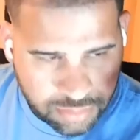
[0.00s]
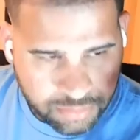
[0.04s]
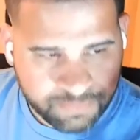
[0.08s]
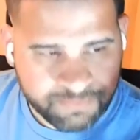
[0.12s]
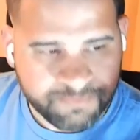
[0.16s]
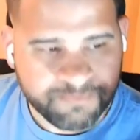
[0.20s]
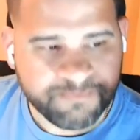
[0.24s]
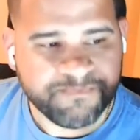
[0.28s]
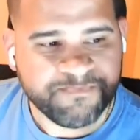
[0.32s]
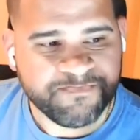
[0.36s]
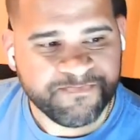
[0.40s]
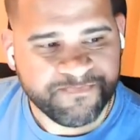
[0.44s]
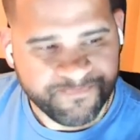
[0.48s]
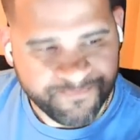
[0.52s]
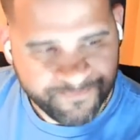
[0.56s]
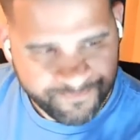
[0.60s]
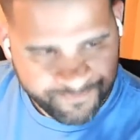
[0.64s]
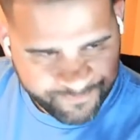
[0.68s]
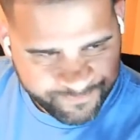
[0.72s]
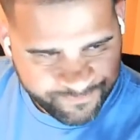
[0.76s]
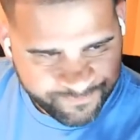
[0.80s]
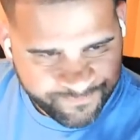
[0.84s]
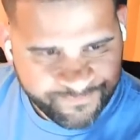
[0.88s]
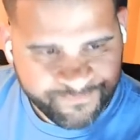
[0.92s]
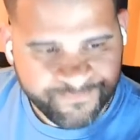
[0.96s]

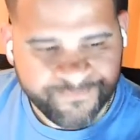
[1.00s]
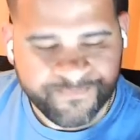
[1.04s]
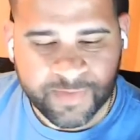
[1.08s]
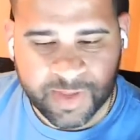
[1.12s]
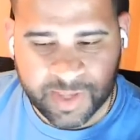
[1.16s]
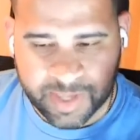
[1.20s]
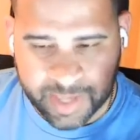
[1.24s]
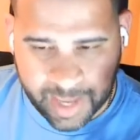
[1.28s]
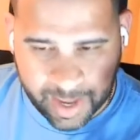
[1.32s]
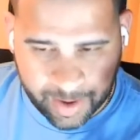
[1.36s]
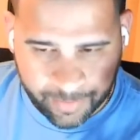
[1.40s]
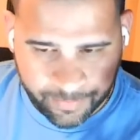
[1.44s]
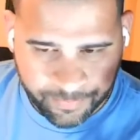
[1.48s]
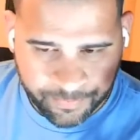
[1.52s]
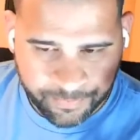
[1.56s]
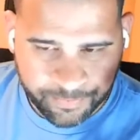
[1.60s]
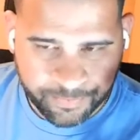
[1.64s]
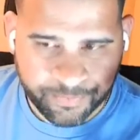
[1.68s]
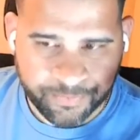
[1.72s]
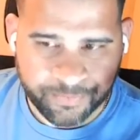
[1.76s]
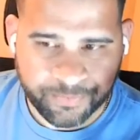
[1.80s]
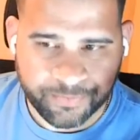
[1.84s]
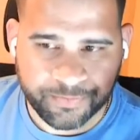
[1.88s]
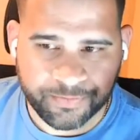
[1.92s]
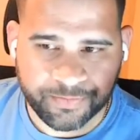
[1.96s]

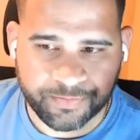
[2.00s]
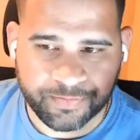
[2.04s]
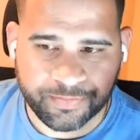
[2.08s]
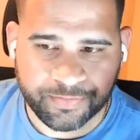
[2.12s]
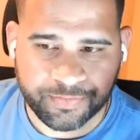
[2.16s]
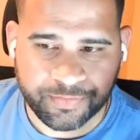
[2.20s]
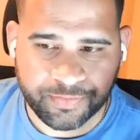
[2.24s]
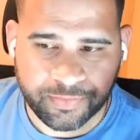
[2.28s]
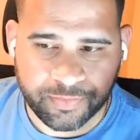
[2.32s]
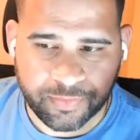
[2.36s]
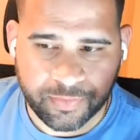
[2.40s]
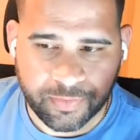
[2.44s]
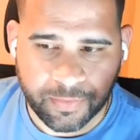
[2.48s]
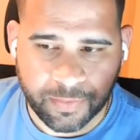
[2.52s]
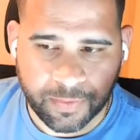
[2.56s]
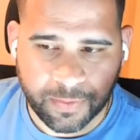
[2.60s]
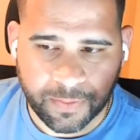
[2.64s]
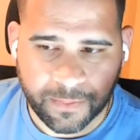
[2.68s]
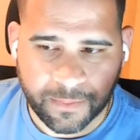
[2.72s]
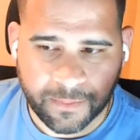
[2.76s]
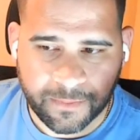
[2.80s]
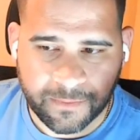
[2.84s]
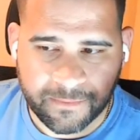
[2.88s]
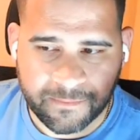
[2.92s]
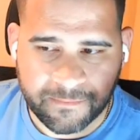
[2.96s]

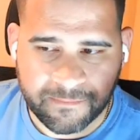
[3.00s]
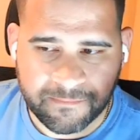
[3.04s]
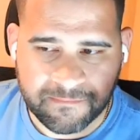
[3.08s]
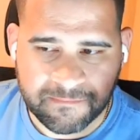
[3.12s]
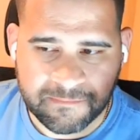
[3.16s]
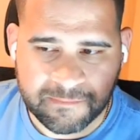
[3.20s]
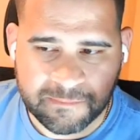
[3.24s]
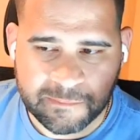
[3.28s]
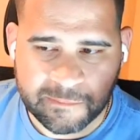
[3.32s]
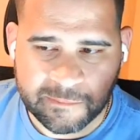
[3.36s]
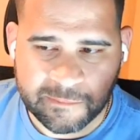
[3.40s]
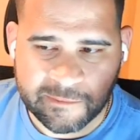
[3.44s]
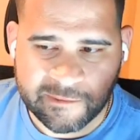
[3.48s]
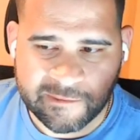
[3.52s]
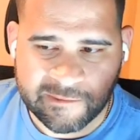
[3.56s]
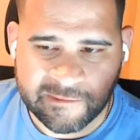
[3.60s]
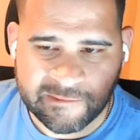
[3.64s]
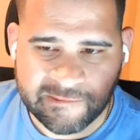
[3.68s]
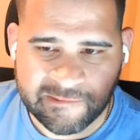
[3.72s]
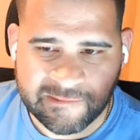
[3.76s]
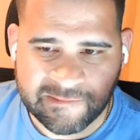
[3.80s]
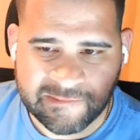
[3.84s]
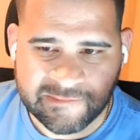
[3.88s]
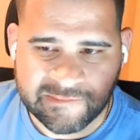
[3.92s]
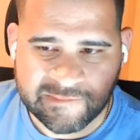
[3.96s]

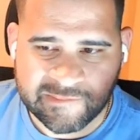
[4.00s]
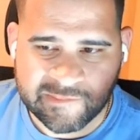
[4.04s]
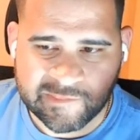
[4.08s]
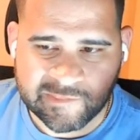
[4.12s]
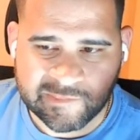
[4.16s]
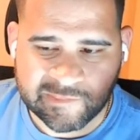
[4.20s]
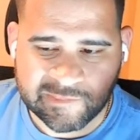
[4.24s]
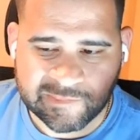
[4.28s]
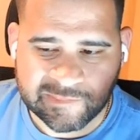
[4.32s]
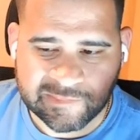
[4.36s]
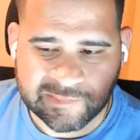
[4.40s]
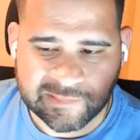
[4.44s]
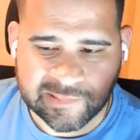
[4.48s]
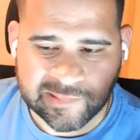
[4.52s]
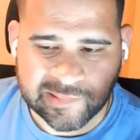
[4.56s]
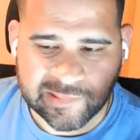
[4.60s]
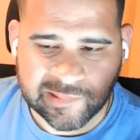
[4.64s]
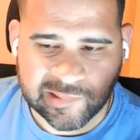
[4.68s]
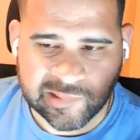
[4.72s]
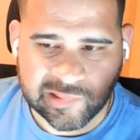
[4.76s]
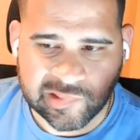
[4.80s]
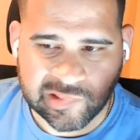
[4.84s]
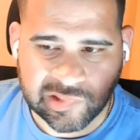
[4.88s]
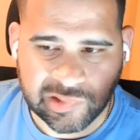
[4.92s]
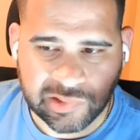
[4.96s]

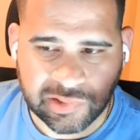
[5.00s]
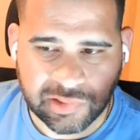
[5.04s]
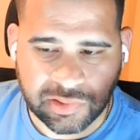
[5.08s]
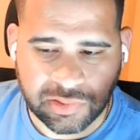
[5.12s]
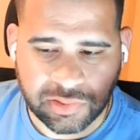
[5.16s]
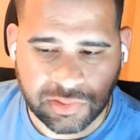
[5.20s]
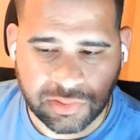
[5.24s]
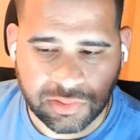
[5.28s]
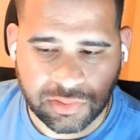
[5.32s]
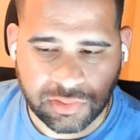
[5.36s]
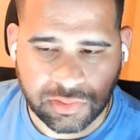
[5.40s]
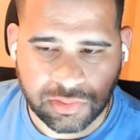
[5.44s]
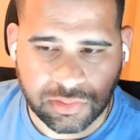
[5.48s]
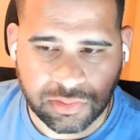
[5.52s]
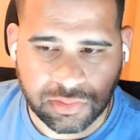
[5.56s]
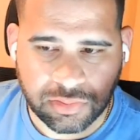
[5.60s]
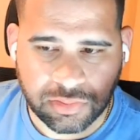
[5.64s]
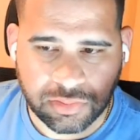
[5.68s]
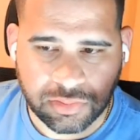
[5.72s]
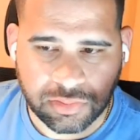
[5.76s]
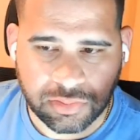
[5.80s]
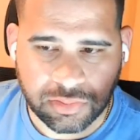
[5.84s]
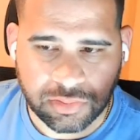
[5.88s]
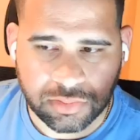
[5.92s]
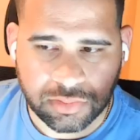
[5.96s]

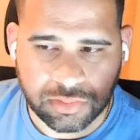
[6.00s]
No words are spoken by the person on screen.